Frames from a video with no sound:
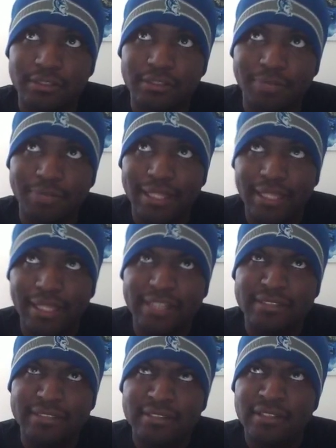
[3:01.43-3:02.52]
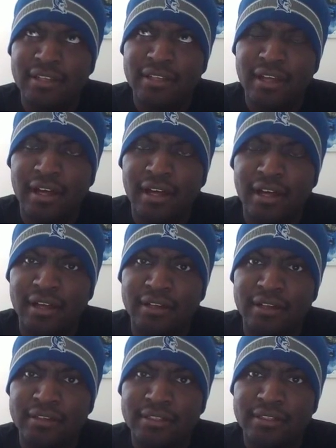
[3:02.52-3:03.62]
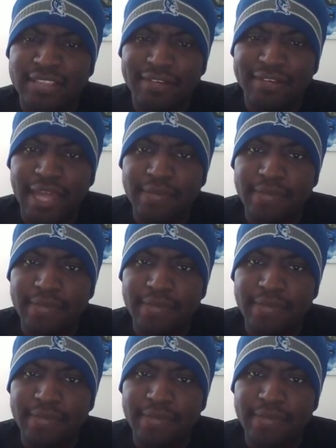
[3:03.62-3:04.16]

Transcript: you play in like 7 games.